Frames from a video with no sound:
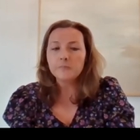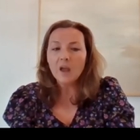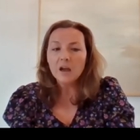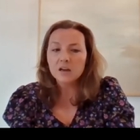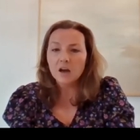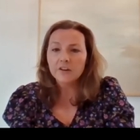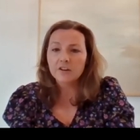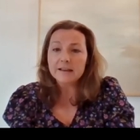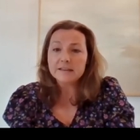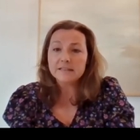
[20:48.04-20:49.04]
Another
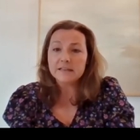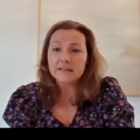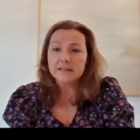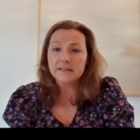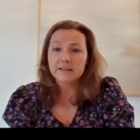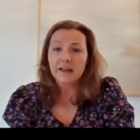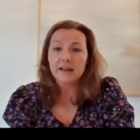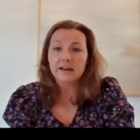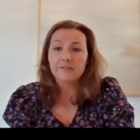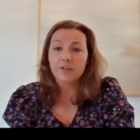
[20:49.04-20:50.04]
idea
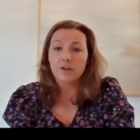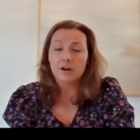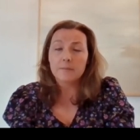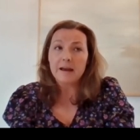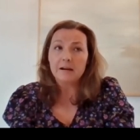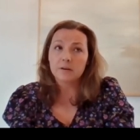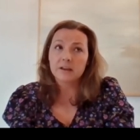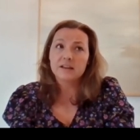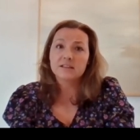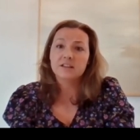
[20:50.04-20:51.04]
that I've thought about
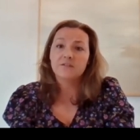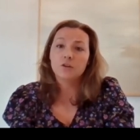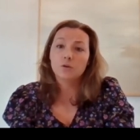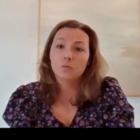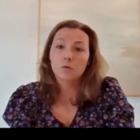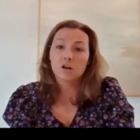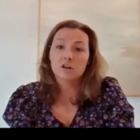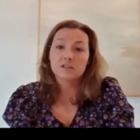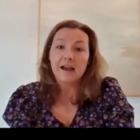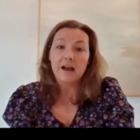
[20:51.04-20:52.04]
is if you were
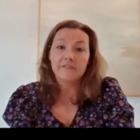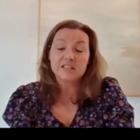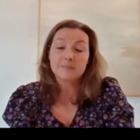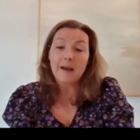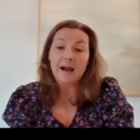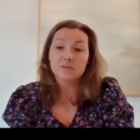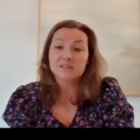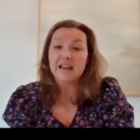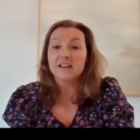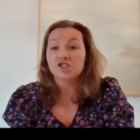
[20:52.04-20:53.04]
to have a spouse
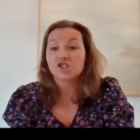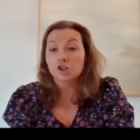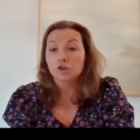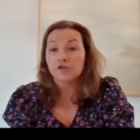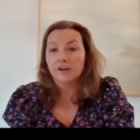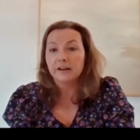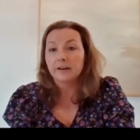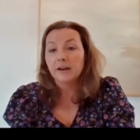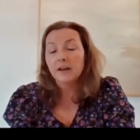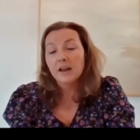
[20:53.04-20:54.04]
and children,
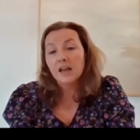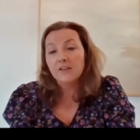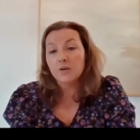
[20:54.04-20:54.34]
if